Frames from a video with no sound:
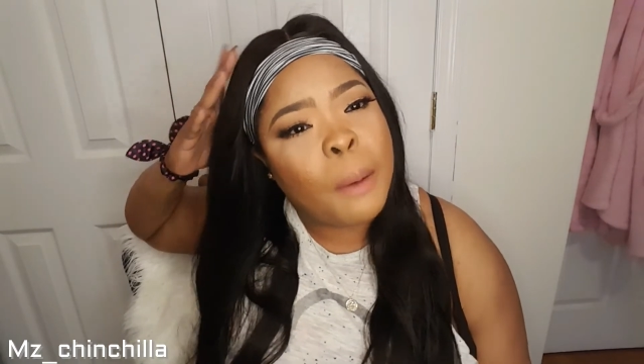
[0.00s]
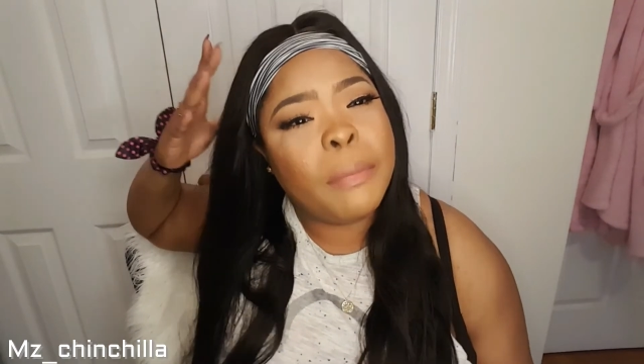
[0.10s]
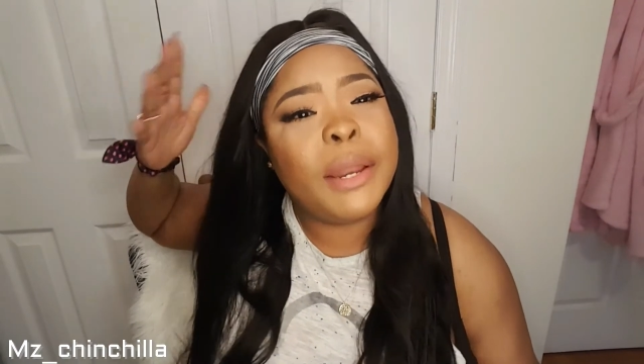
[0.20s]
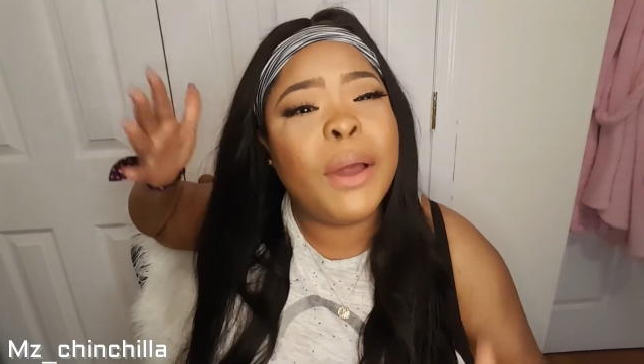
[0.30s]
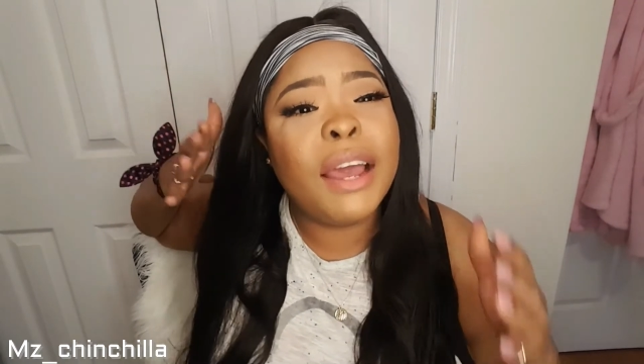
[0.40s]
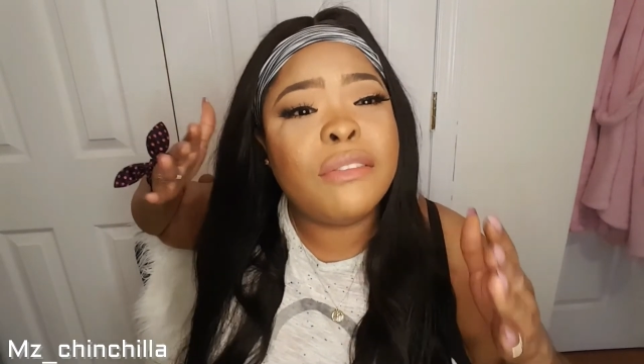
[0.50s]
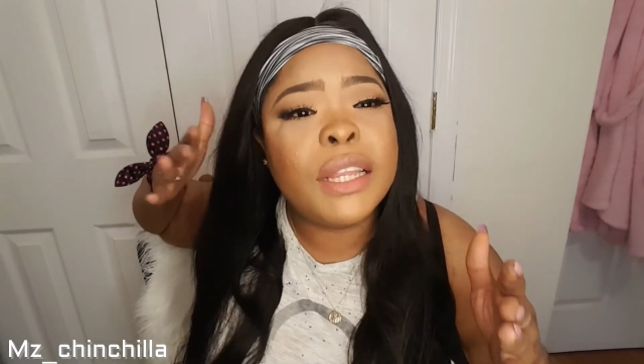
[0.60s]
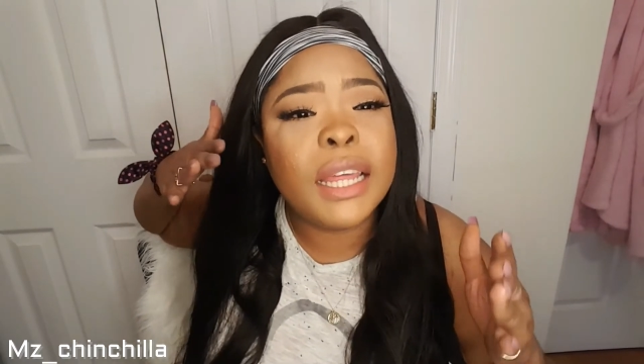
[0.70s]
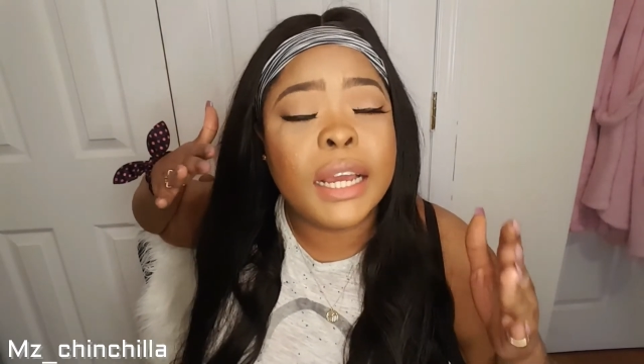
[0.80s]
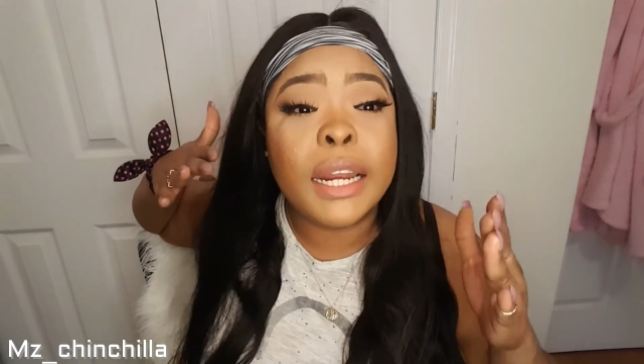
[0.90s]
But do
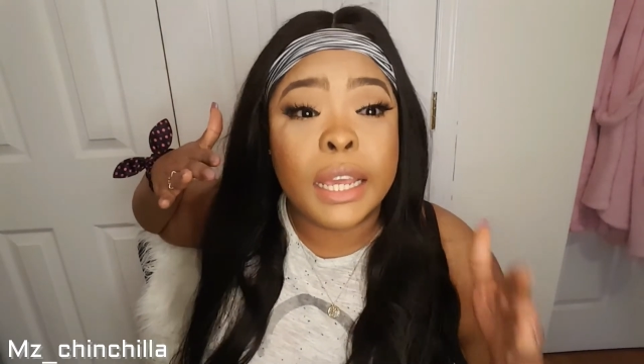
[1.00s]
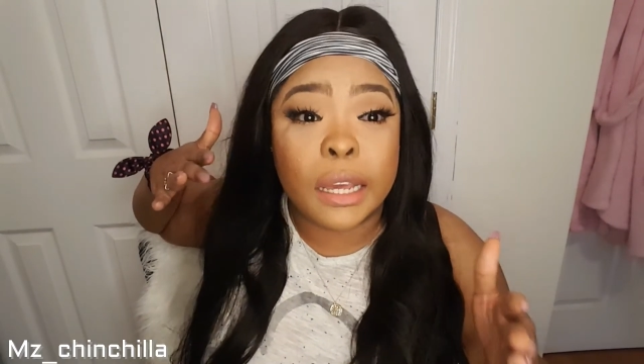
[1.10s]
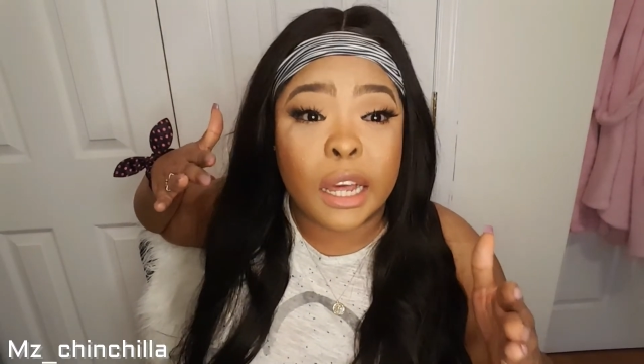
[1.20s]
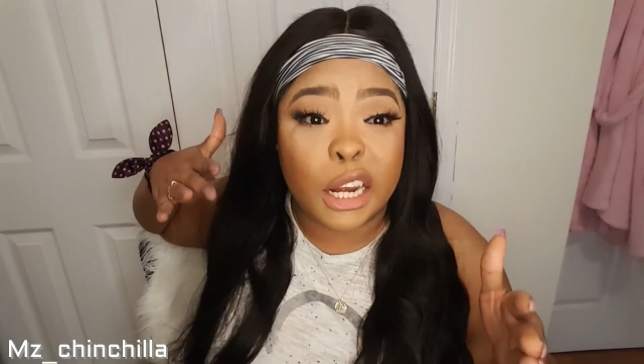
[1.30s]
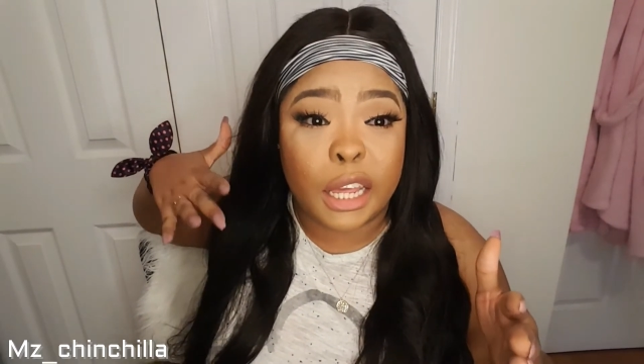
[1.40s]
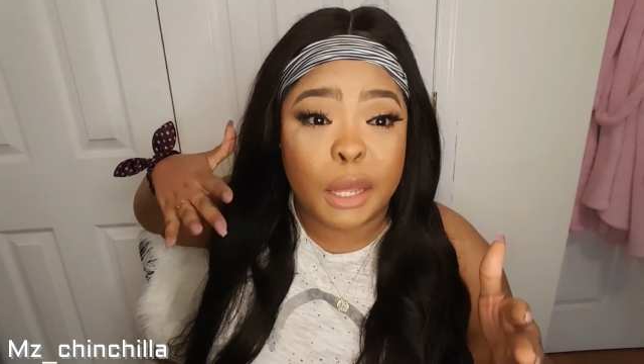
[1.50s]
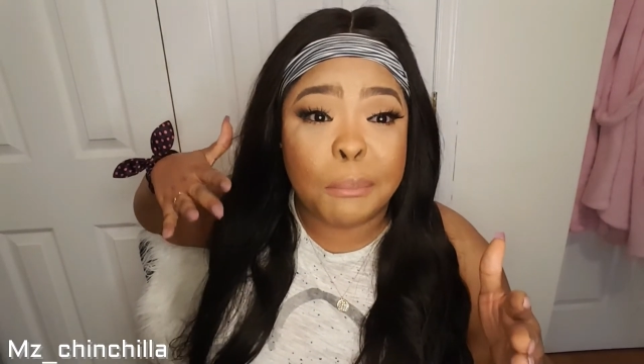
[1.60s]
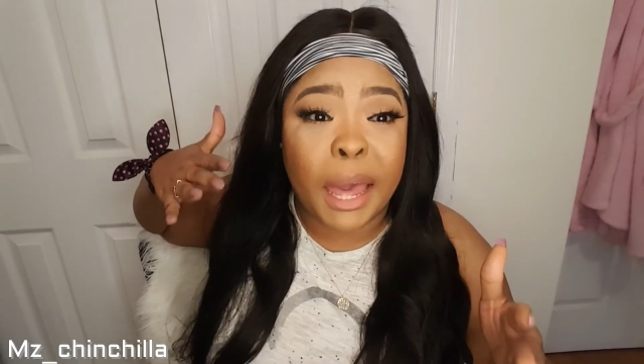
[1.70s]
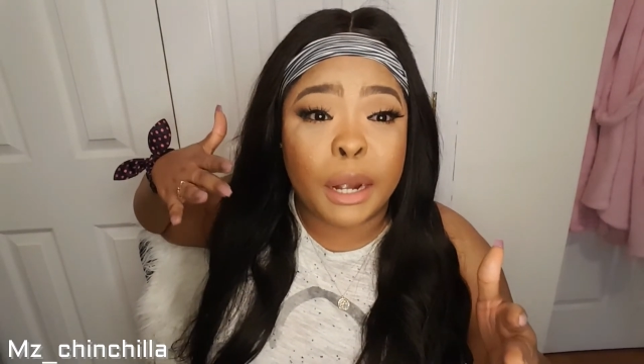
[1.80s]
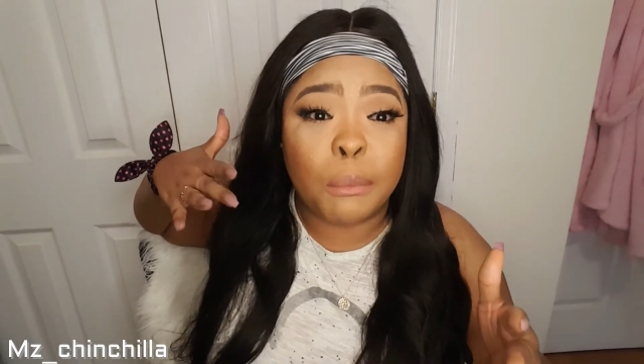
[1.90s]
everything legally,
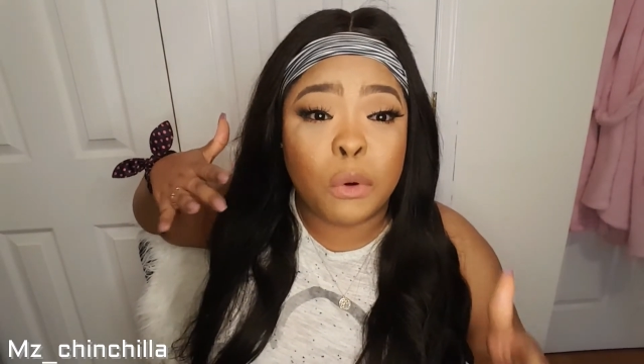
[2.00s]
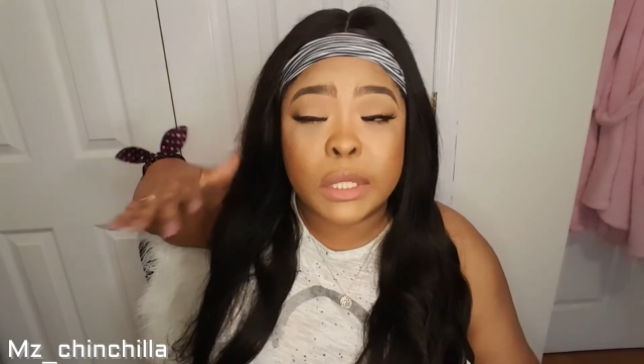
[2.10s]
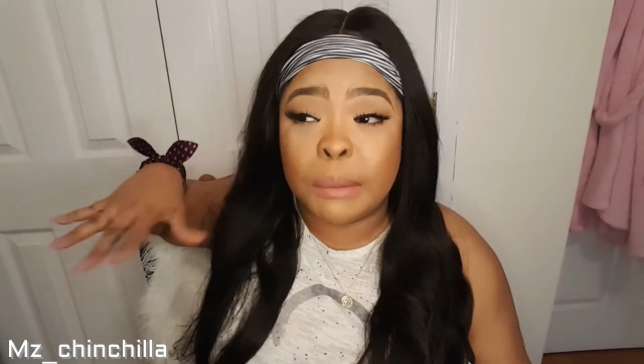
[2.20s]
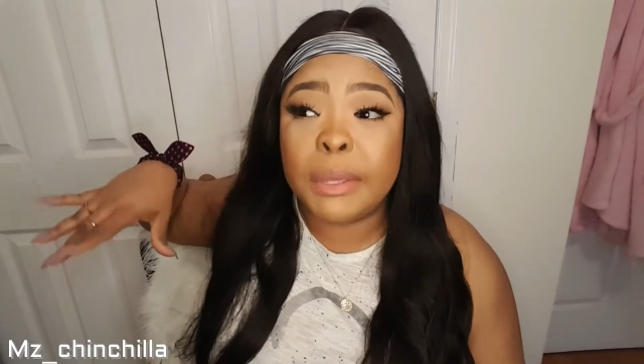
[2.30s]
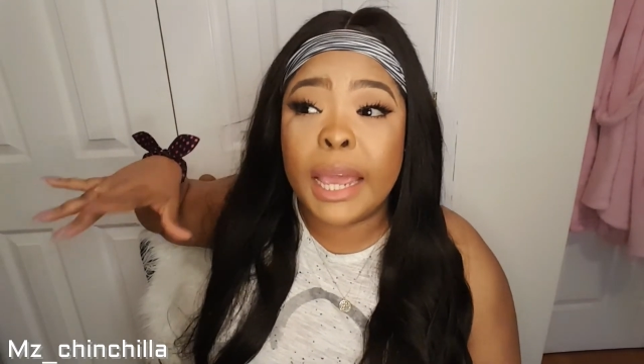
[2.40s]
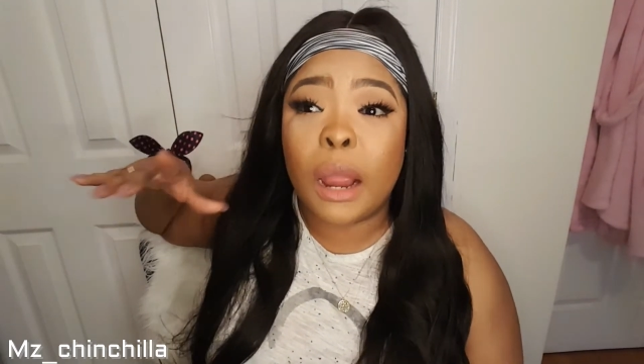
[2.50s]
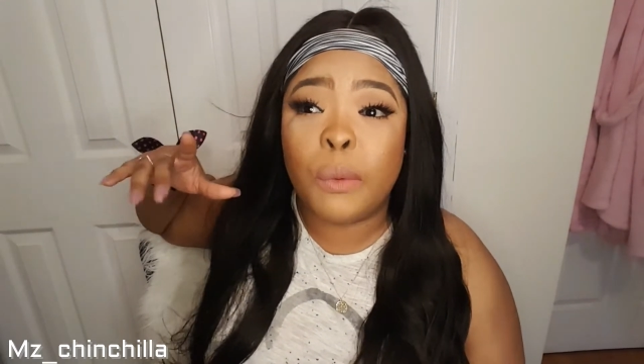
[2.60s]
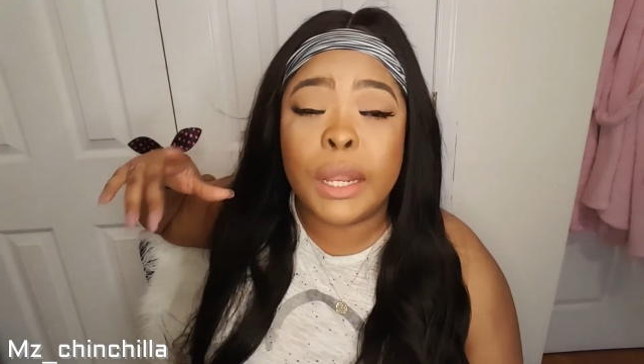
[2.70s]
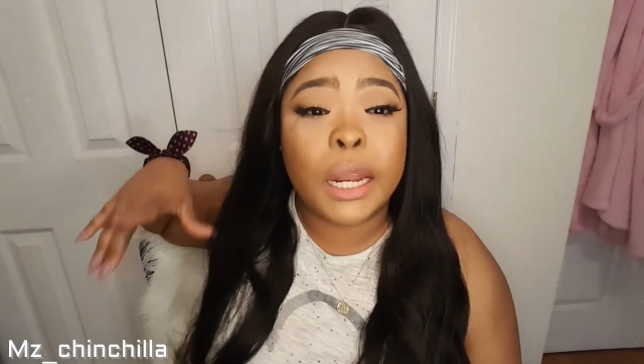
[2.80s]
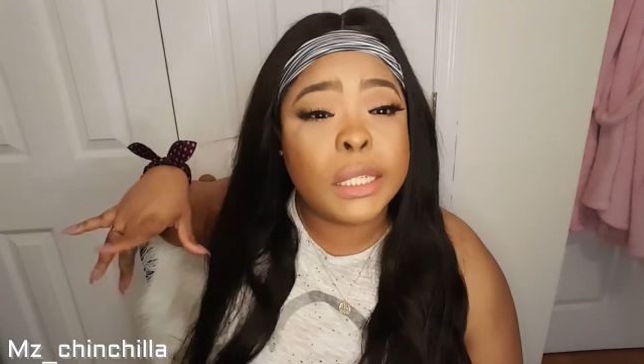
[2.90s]
by the books. Them
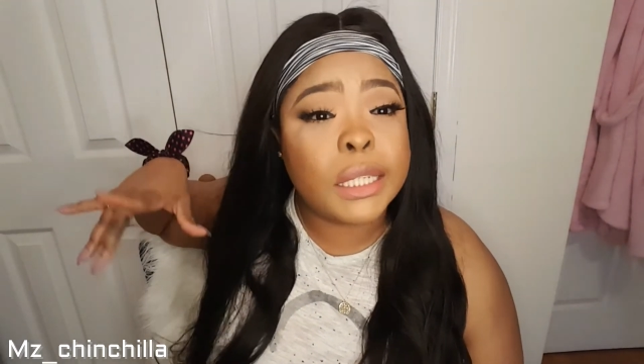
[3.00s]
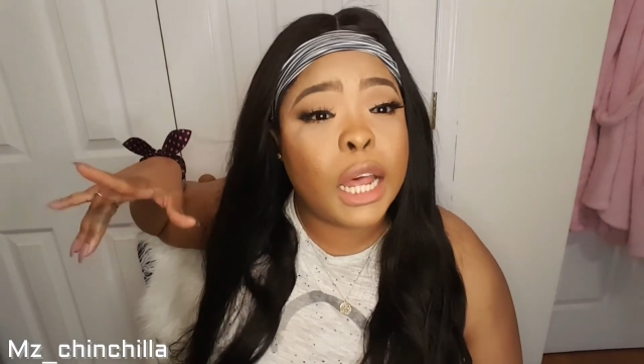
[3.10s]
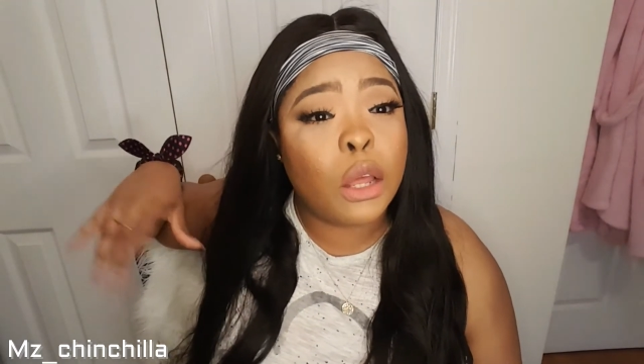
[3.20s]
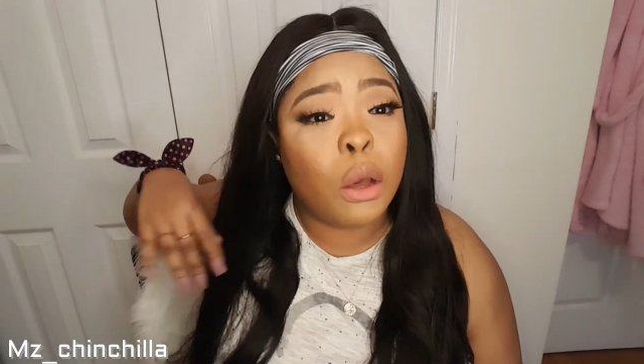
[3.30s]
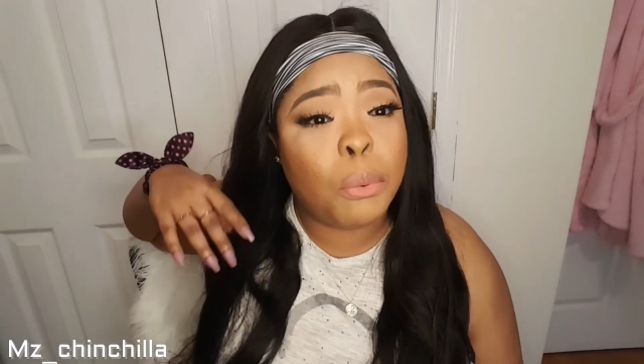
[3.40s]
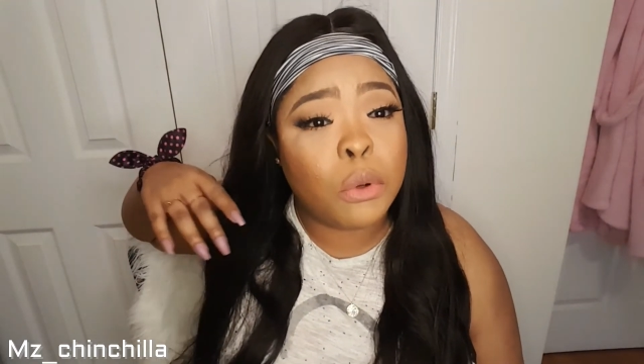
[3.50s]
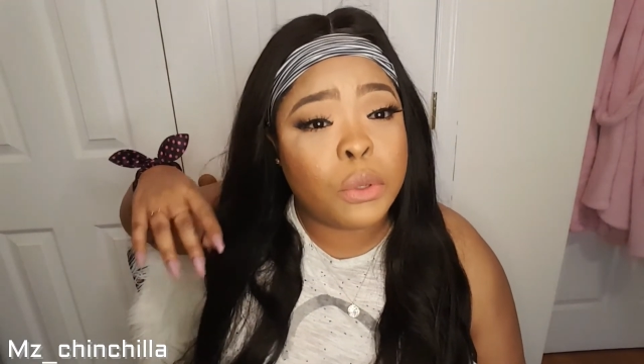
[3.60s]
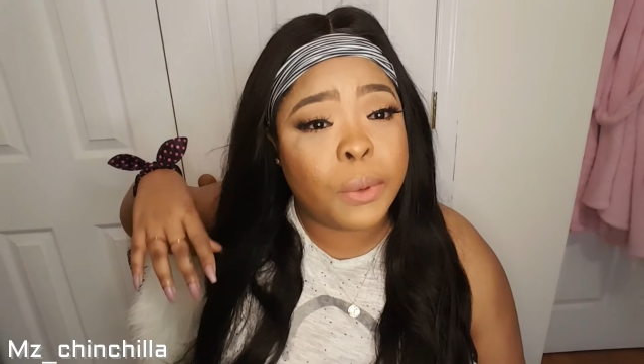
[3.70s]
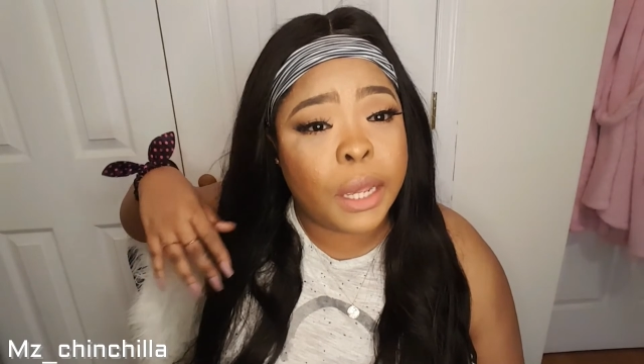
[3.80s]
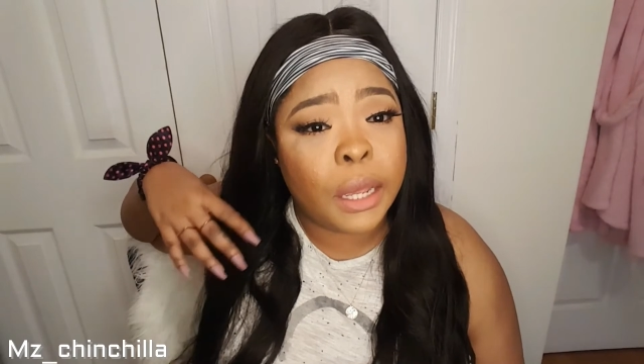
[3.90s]
carry in the cell go
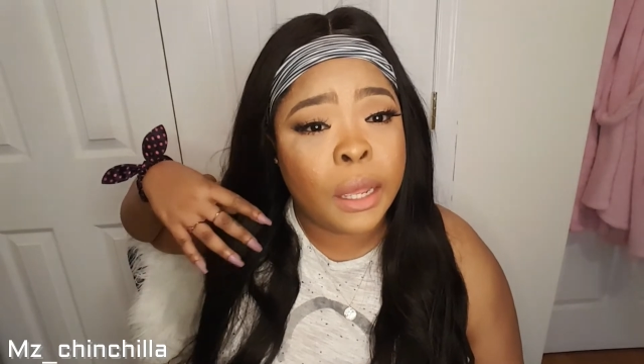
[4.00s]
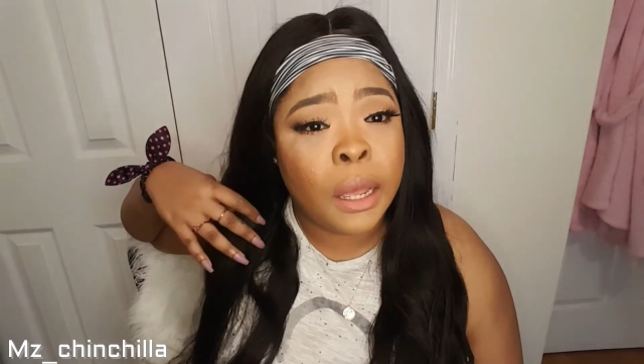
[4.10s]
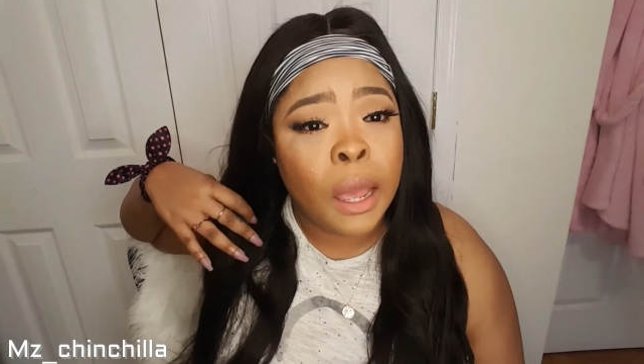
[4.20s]
put way.